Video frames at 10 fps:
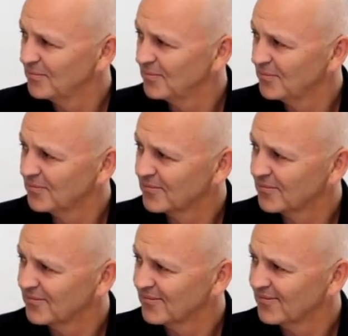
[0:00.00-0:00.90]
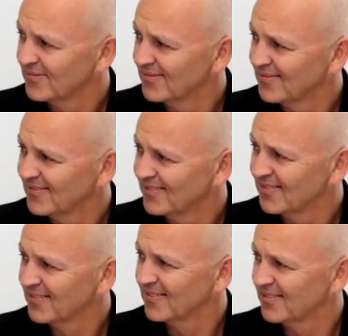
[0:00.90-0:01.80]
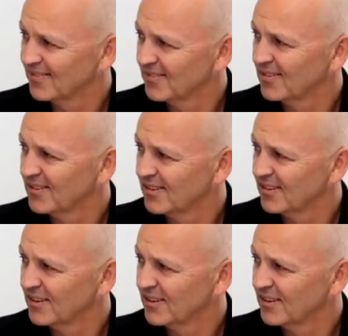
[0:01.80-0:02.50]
(not speaking)